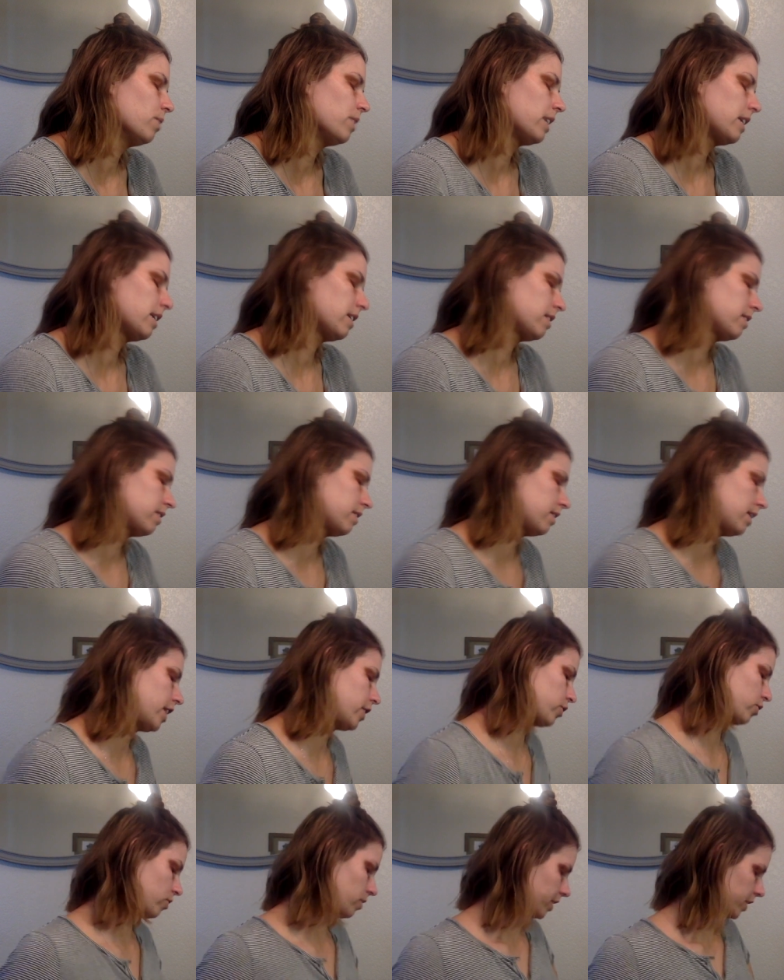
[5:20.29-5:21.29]
is an
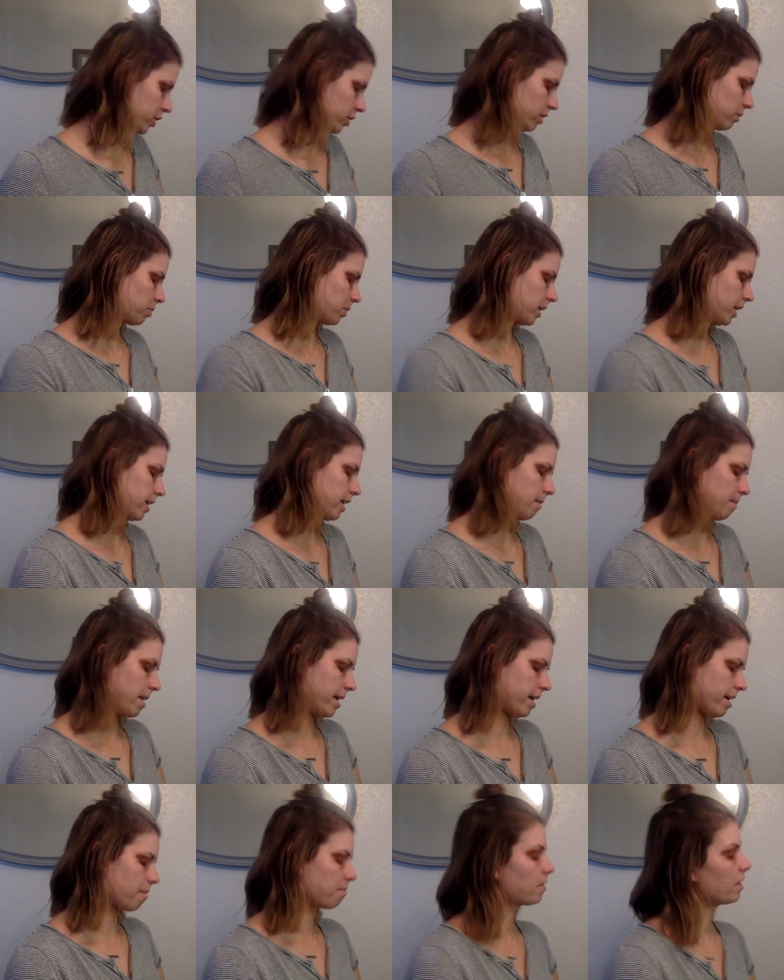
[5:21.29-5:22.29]
angel, she's really good at
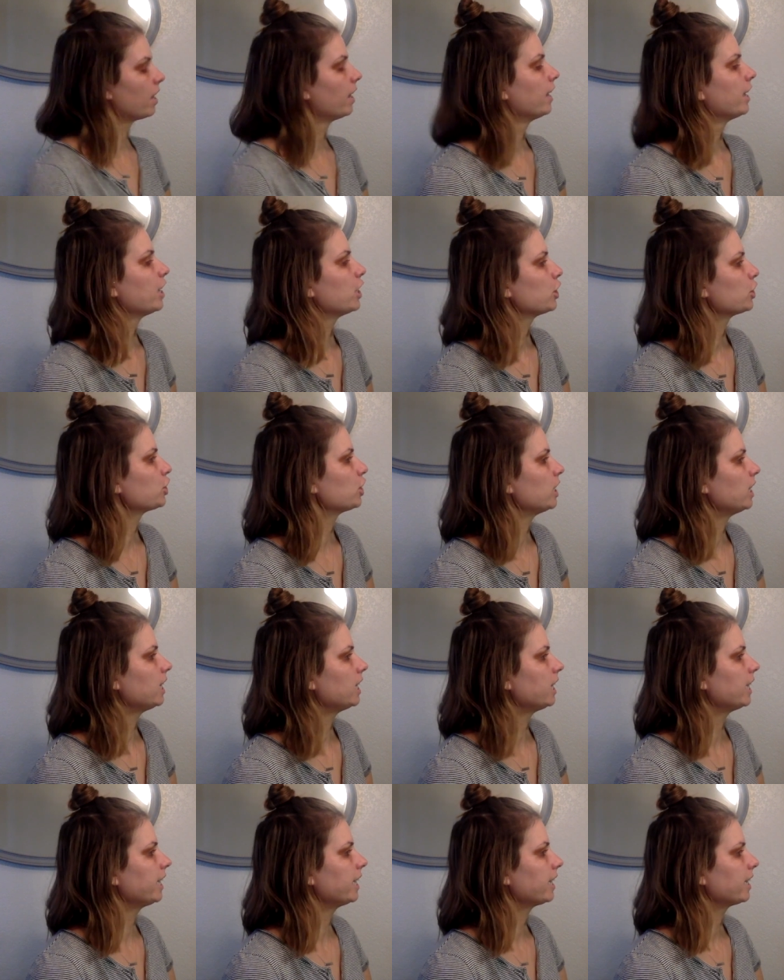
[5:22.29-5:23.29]
makeup,
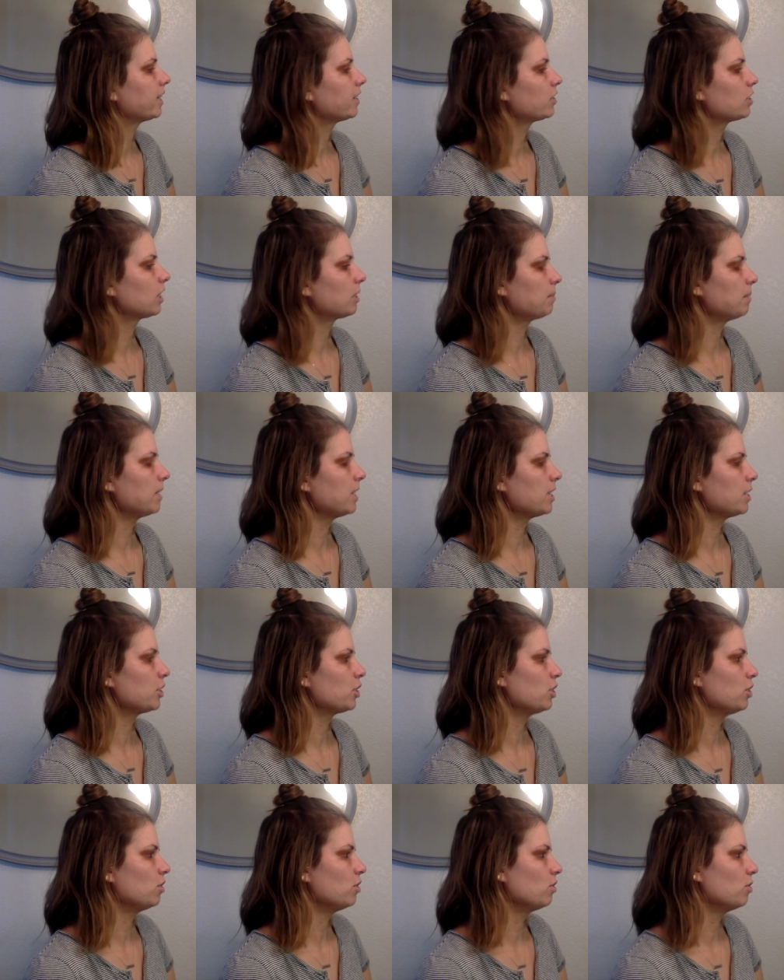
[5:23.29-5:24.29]
she took me
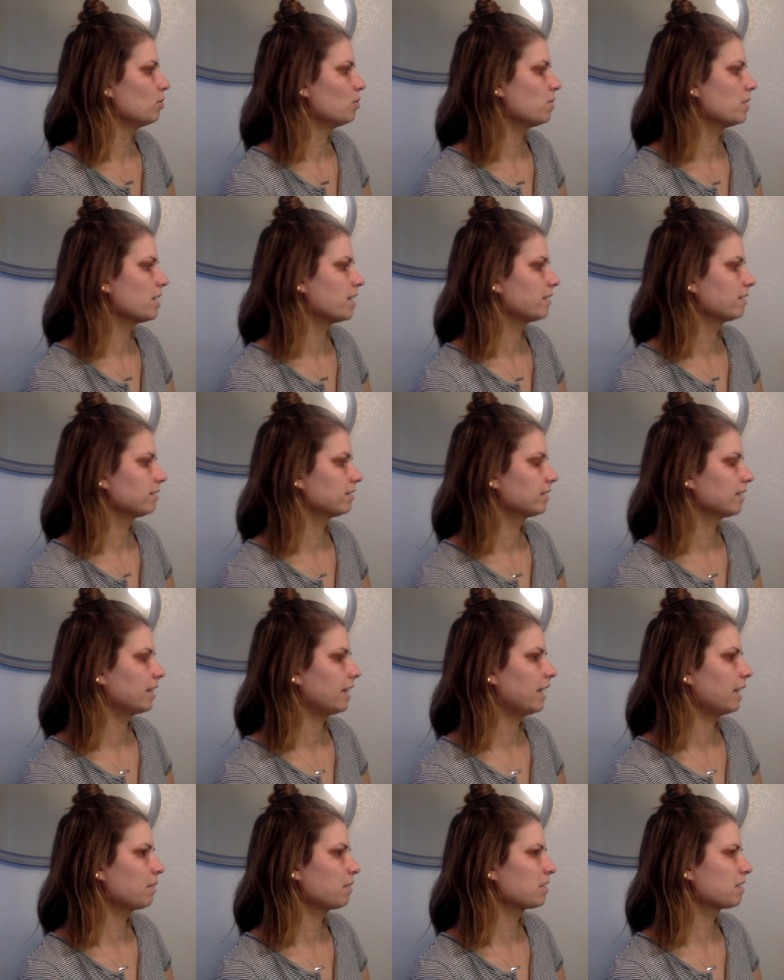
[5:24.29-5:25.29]
to, I
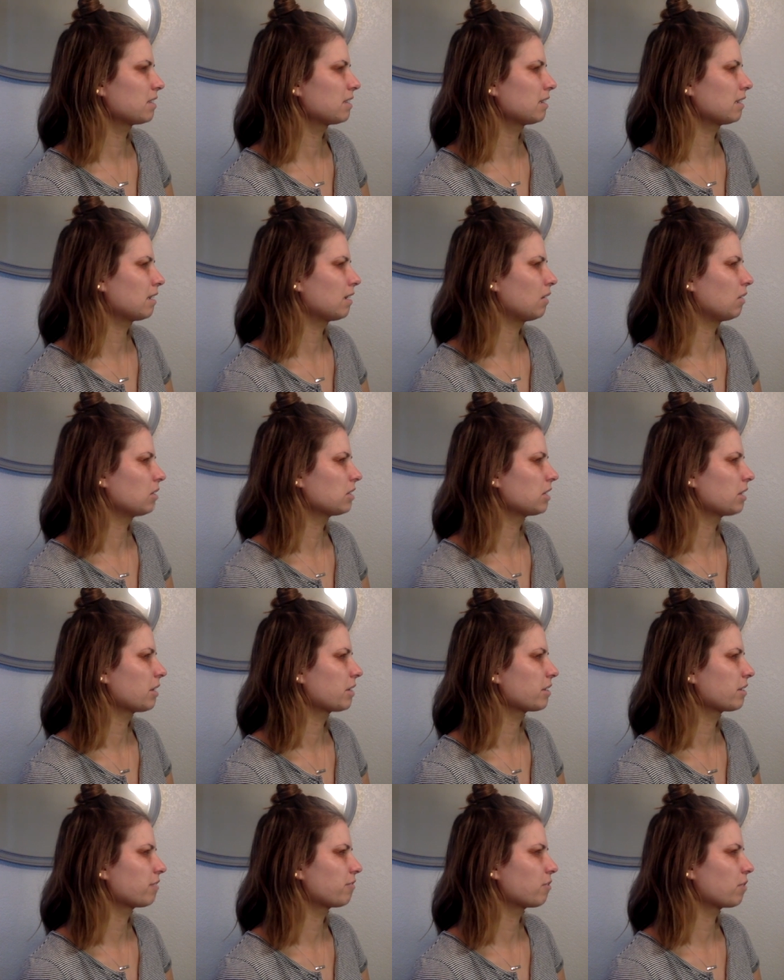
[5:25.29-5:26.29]
think it was Ulta
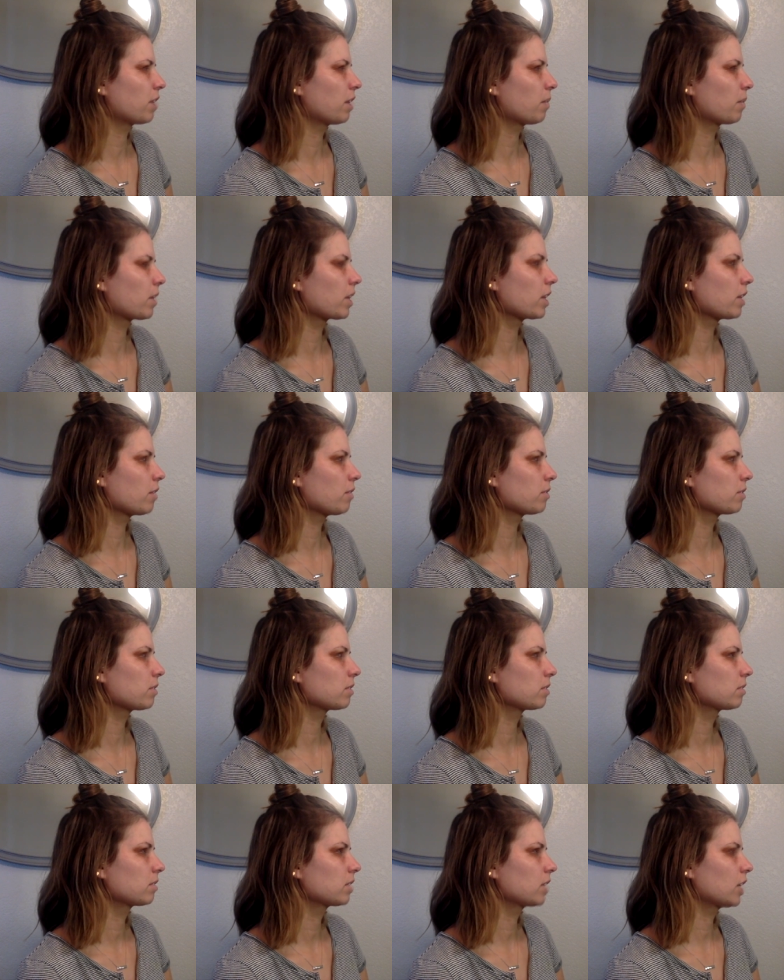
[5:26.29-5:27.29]
or Sephora, one of
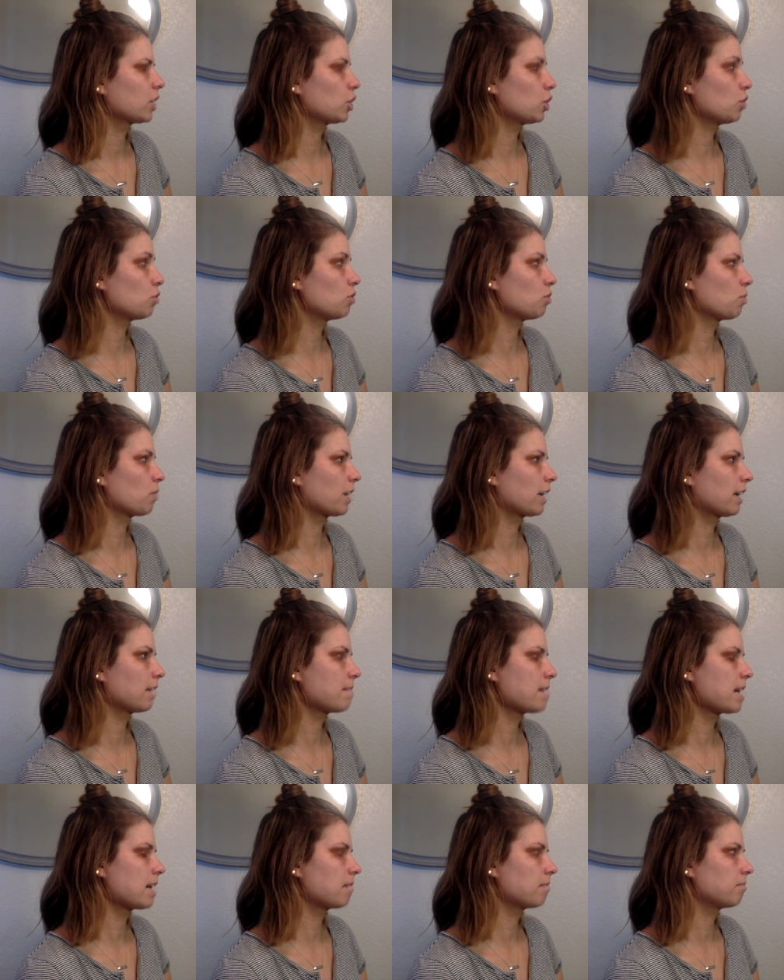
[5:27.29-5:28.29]
those, because she used to work at a
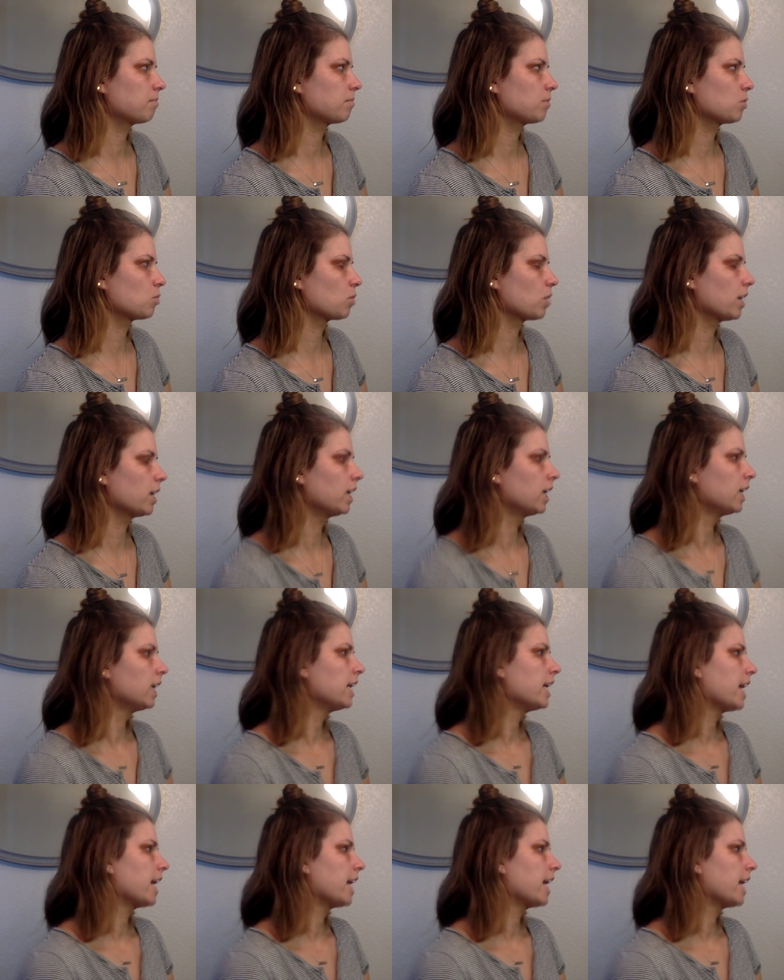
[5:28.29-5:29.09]
makeup store.